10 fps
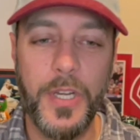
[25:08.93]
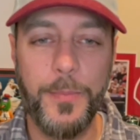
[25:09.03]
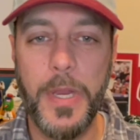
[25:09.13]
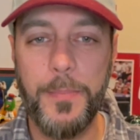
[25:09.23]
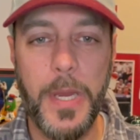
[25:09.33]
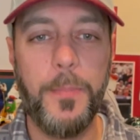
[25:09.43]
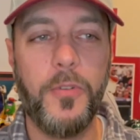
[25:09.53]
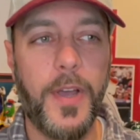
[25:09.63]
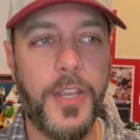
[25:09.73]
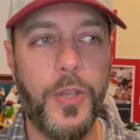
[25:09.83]
to meet people
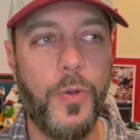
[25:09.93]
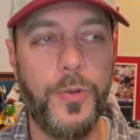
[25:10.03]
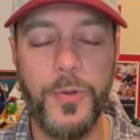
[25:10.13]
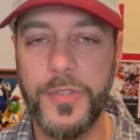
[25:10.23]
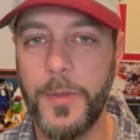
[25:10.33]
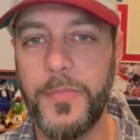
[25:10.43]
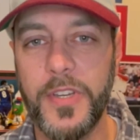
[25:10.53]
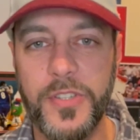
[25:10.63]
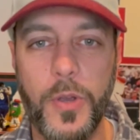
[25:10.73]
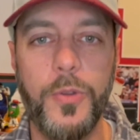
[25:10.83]
like you who do something
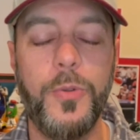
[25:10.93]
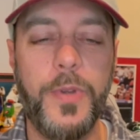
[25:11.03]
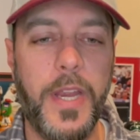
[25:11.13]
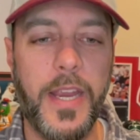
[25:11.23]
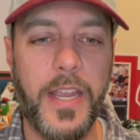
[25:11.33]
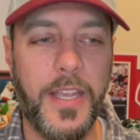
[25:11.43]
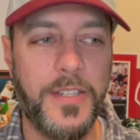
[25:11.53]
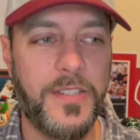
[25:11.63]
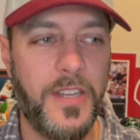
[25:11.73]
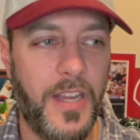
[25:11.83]
so unique
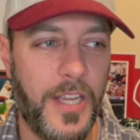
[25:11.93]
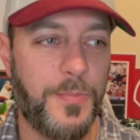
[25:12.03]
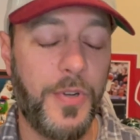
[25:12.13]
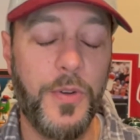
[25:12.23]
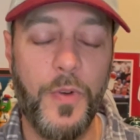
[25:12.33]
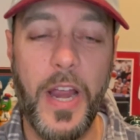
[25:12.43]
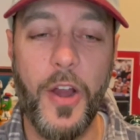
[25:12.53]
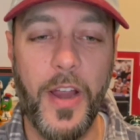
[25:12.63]
is pretty rare.